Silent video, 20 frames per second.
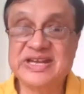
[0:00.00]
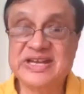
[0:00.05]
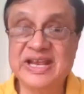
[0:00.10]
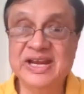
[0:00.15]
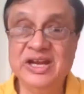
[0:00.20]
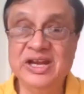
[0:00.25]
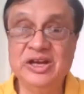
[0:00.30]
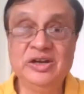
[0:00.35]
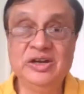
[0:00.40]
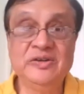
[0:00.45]

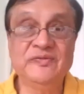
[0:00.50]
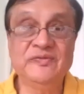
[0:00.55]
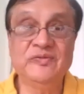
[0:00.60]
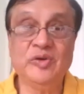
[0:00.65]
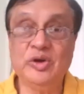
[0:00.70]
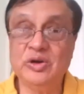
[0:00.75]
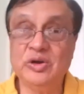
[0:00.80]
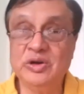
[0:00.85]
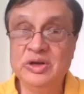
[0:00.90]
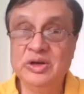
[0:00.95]
tailored
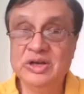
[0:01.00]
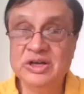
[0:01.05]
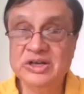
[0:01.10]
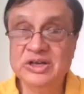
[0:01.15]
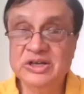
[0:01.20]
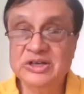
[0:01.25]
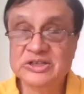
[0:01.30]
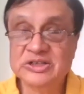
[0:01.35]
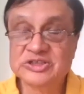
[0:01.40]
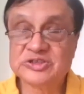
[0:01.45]
for
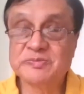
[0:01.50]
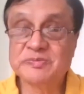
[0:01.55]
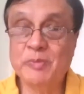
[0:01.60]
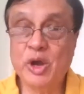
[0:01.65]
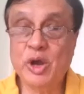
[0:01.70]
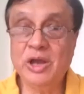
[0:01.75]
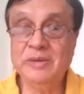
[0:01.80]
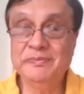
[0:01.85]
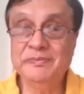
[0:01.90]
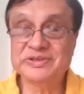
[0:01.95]

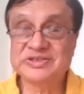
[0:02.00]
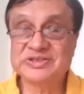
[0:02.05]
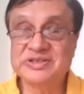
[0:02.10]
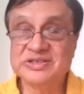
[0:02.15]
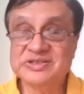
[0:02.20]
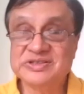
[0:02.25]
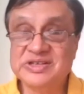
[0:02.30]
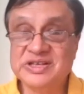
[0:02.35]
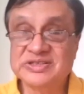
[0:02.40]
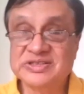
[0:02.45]
small
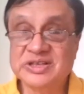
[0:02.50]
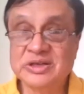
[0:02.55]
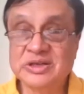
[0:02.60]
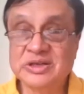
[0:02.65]
businesses,